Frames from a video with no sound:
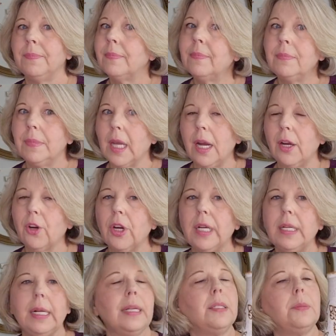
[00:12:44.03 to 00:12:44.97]
Not
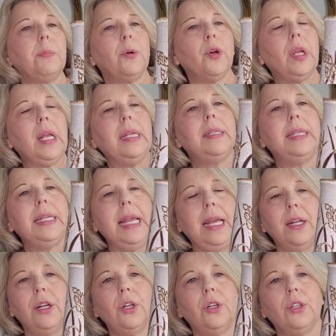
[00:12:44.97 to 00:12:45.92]
great as
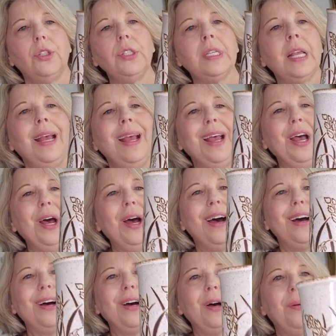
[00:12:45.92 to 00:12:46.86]
botanicals,
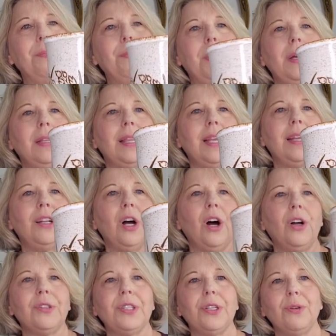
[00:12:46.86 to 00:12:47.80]
but then
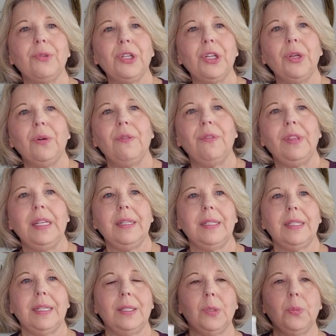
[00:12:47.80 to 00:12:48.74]
also 2 of
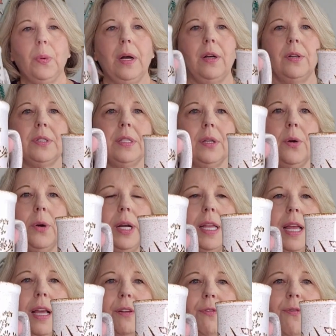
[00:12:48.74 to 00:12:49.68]
these as well. So
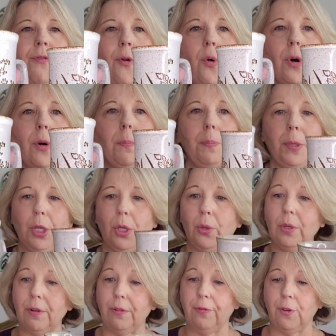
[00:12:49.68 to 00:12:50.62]
again, 4
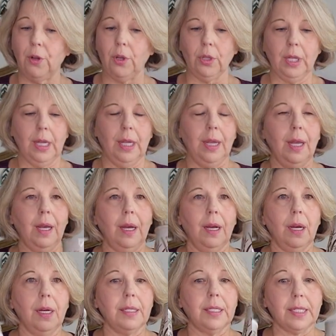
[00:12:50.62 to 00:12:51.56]
beautiful
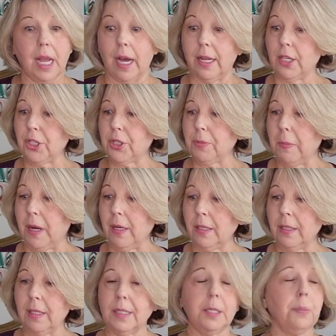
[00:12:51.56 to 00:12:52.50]
Scottish
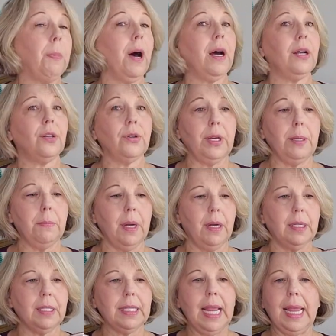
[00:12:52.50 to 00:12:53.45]
mugs, pottery
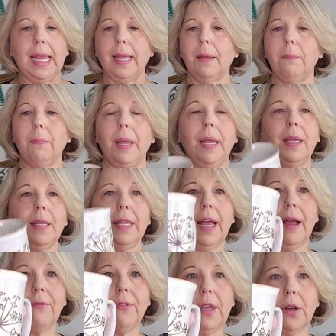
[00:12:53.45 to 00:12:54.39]
mugs, handmade. They
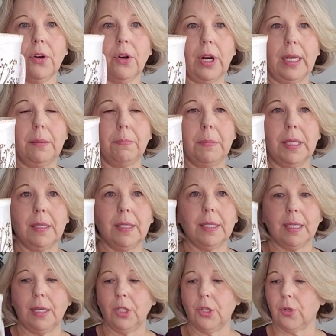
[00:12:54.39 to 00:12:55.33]
have that great
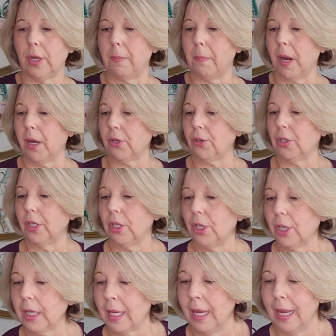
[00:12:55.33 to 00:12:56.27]
mid-century modern
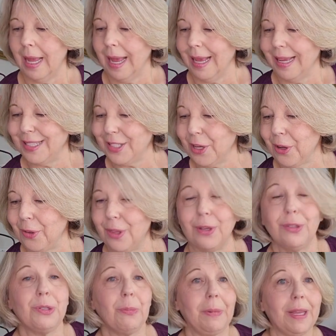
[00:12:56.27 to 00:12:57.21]
look. So
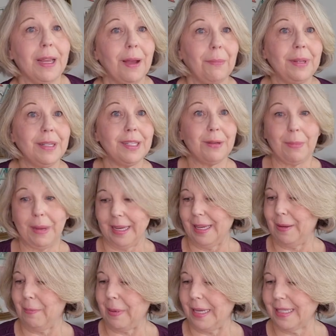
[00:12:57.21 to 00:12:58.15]
those will be coming to my
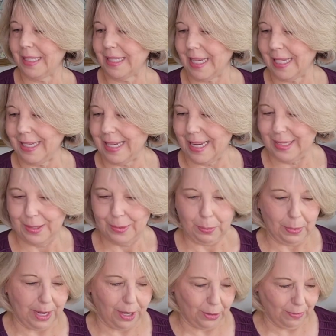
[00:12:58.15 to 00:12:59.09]
eBay site as
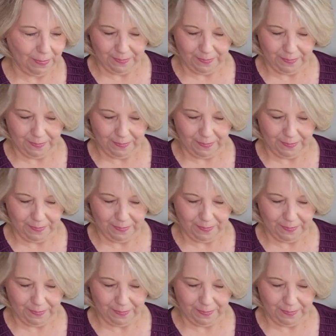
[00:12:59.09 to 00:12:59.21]
well.